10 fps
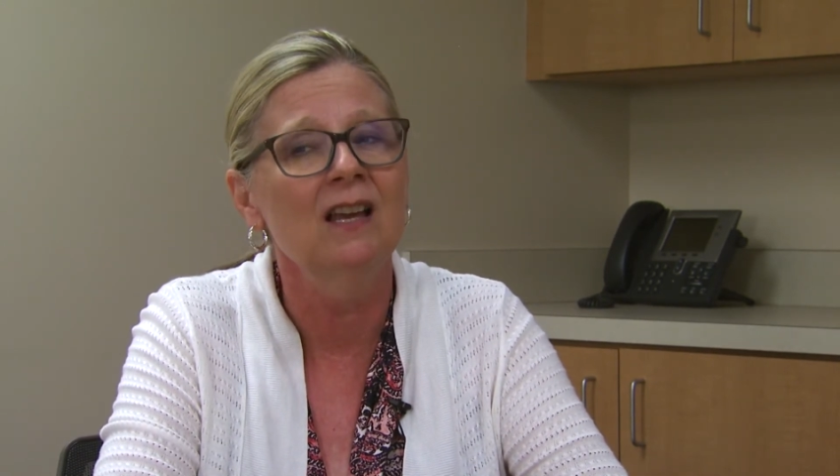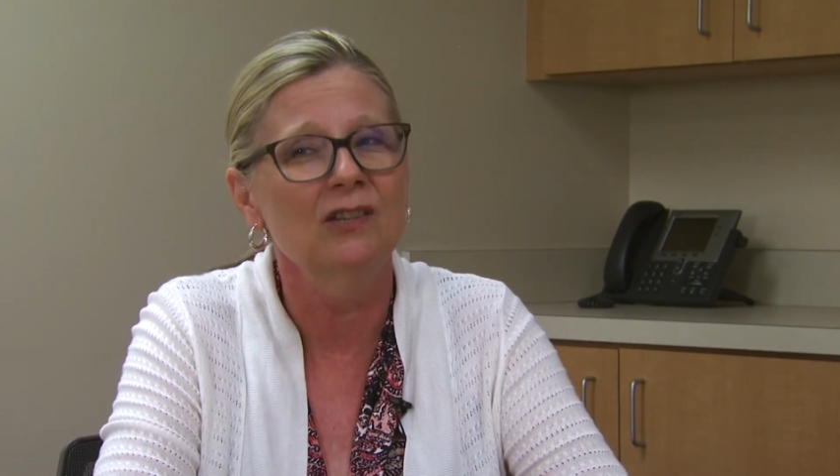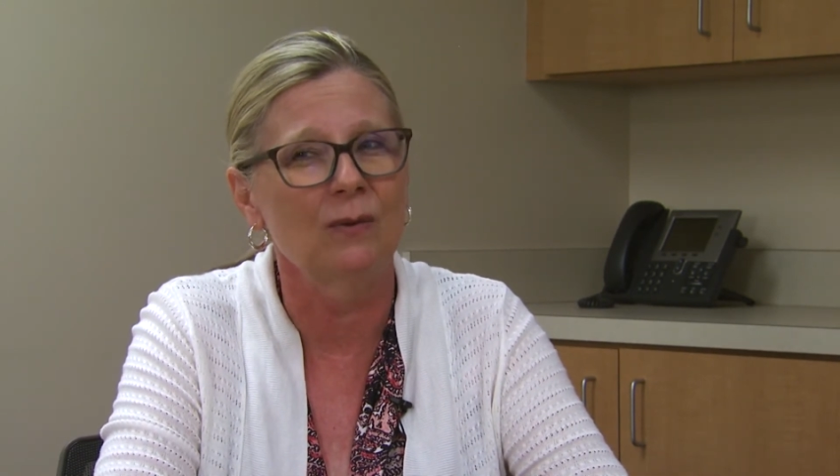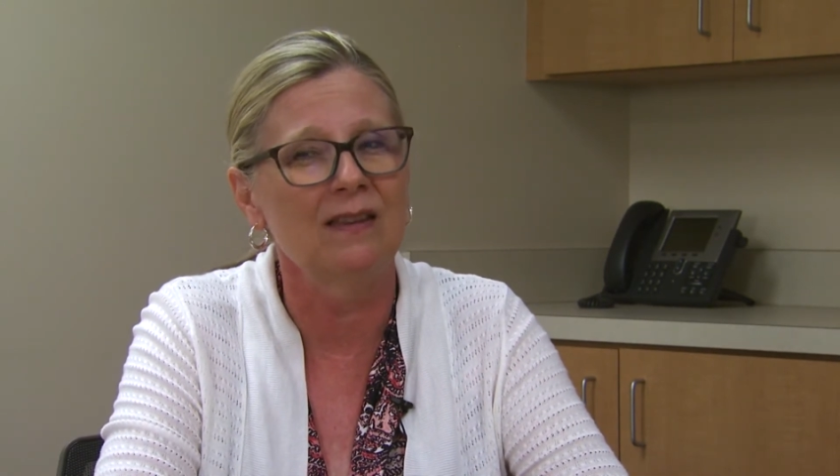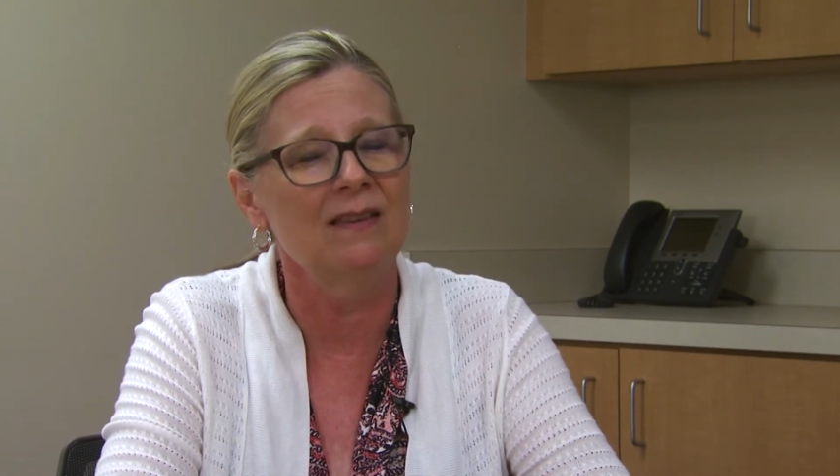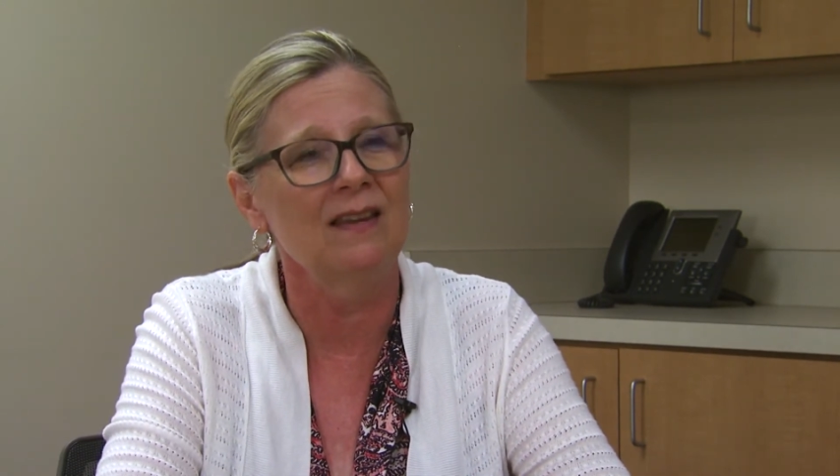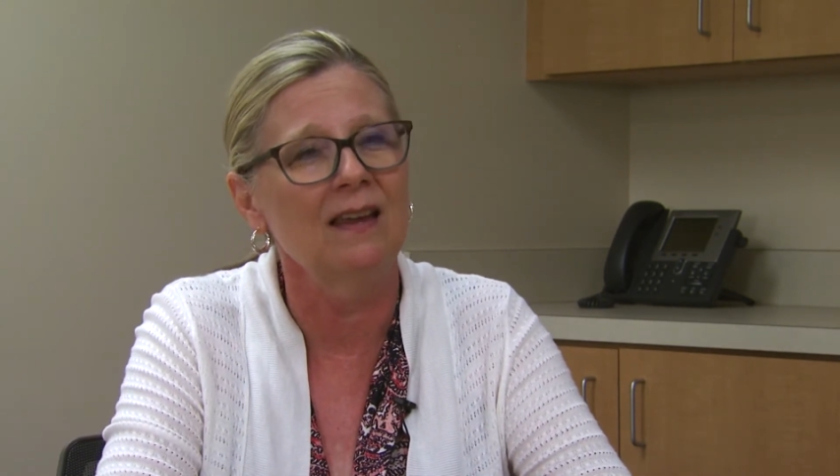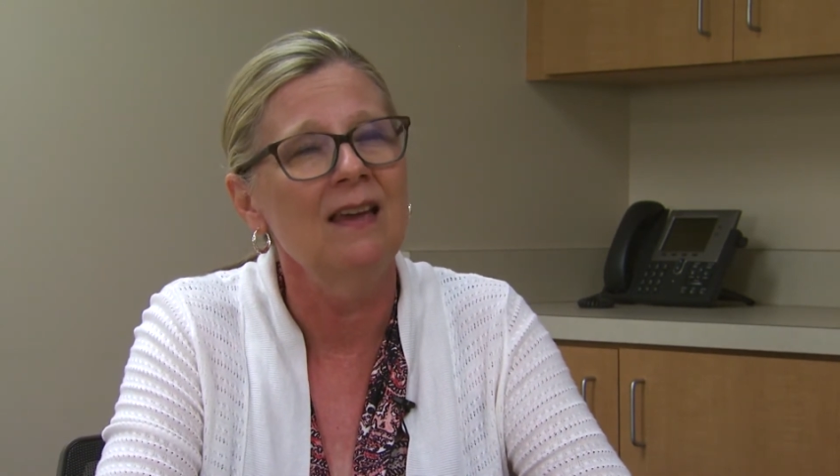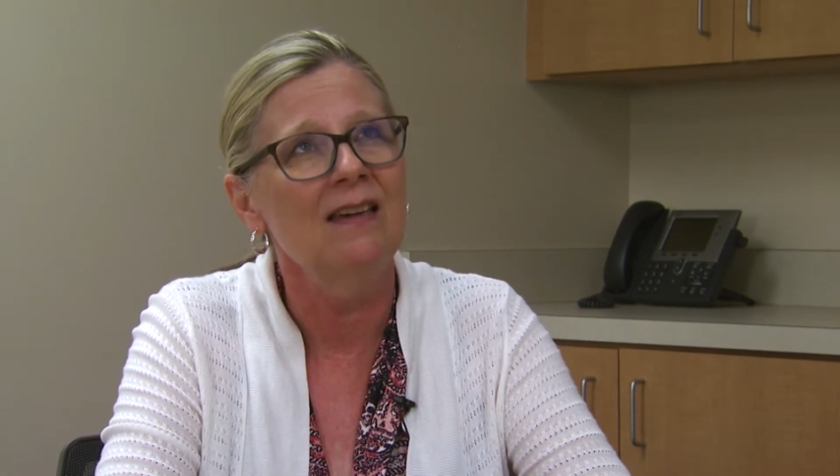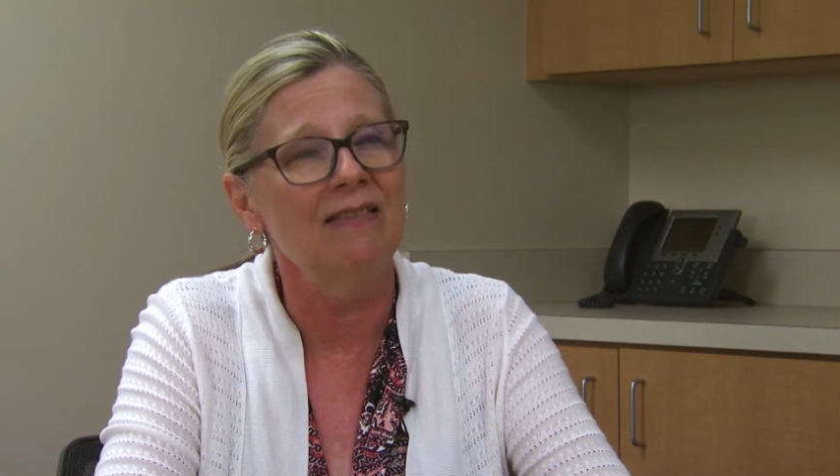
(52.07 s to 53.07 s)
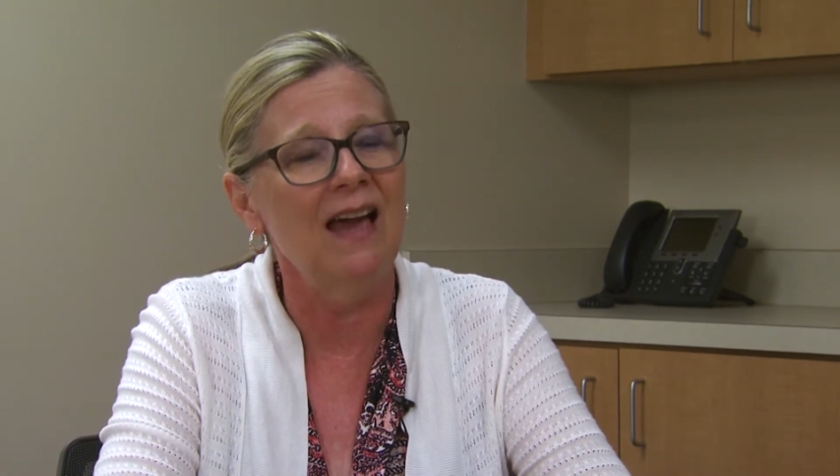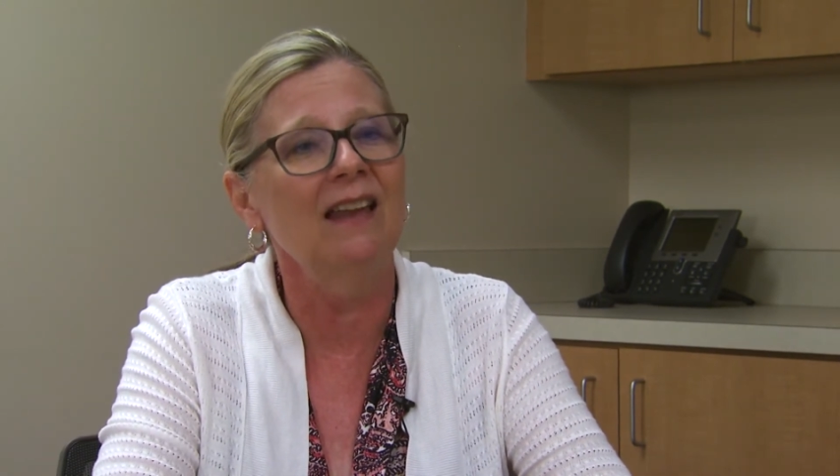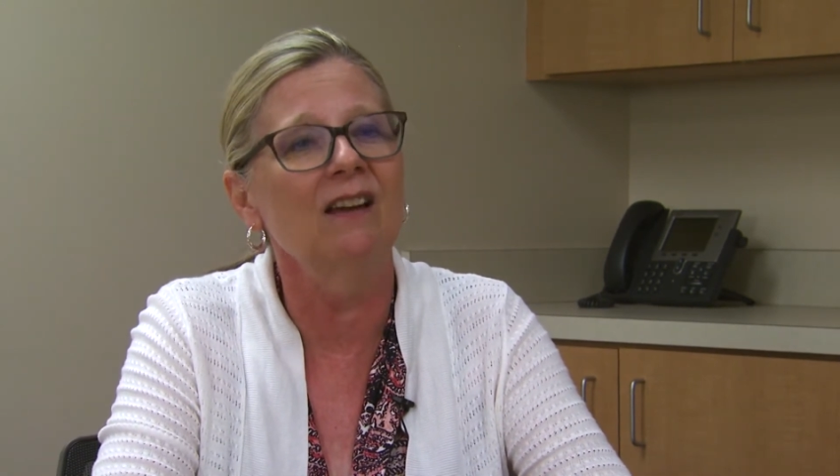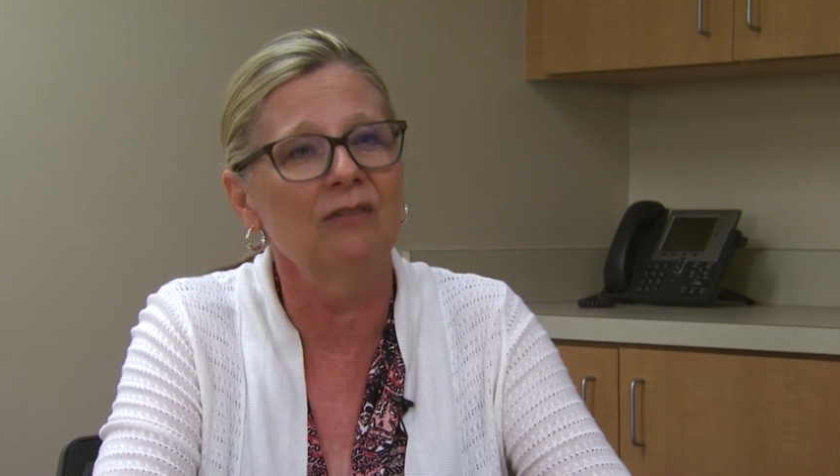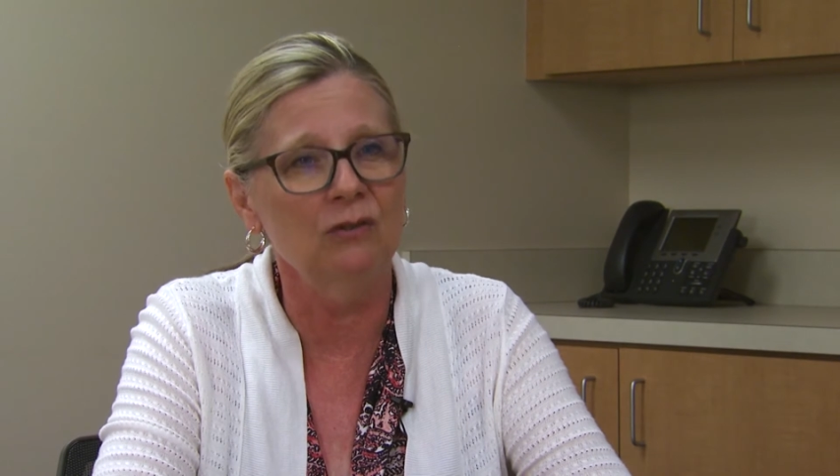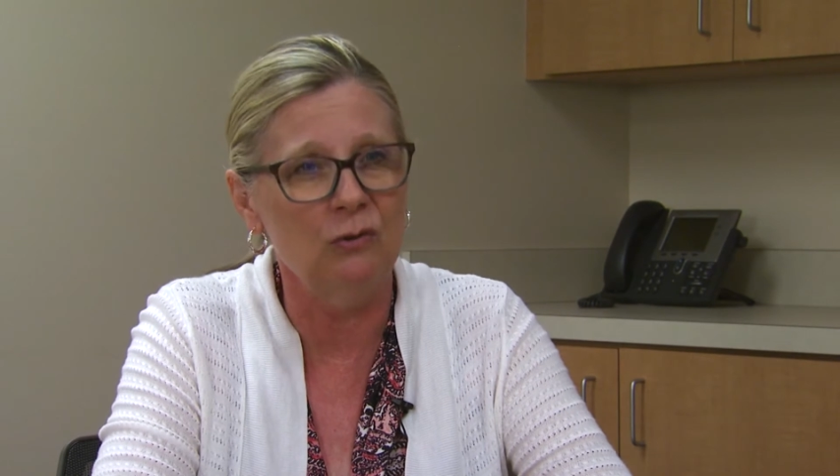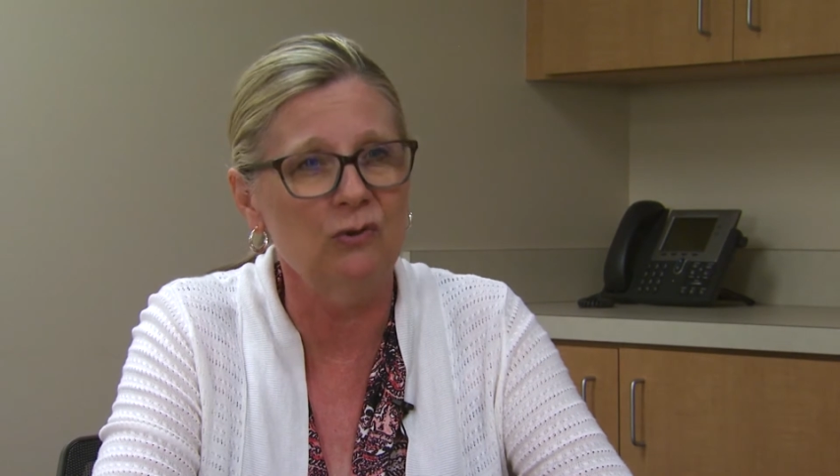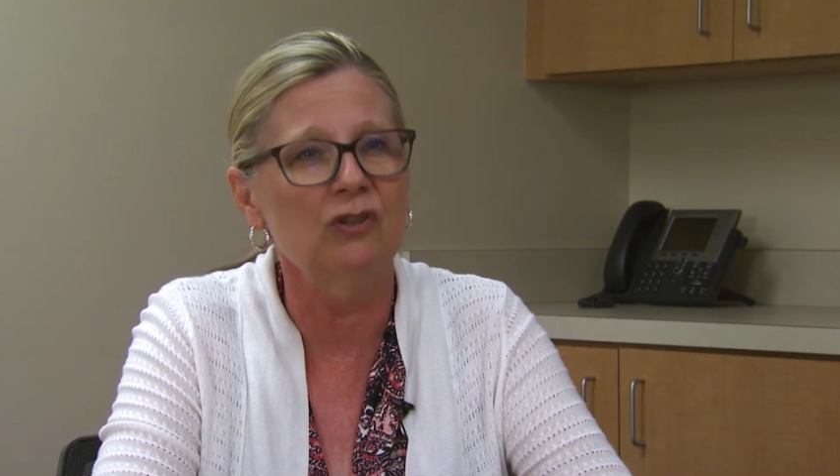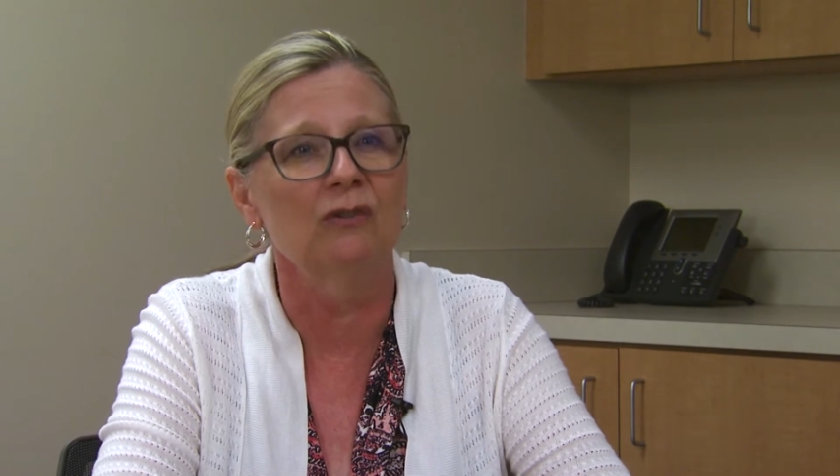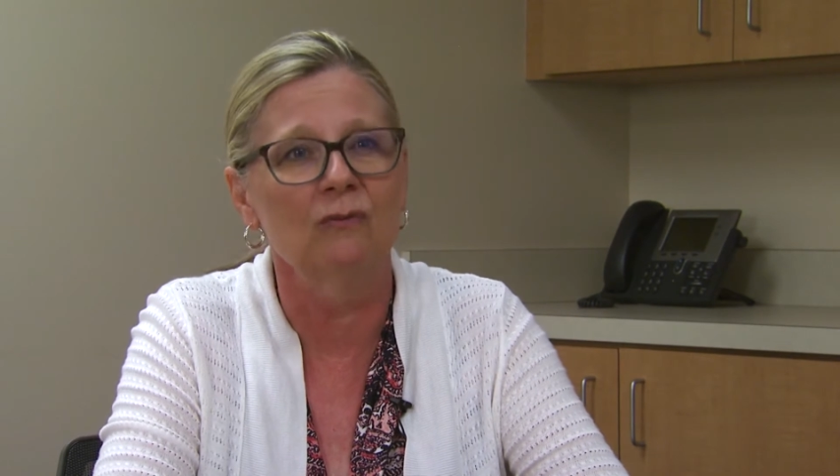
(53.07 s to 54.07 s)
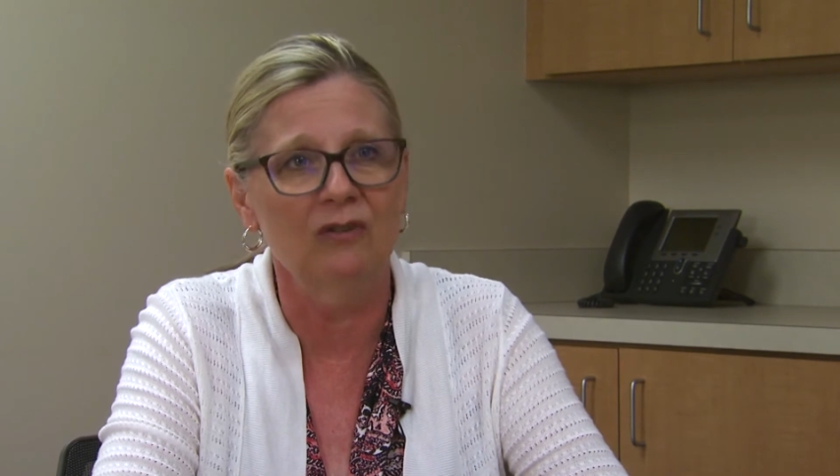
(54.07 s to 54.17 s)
So I think that evolution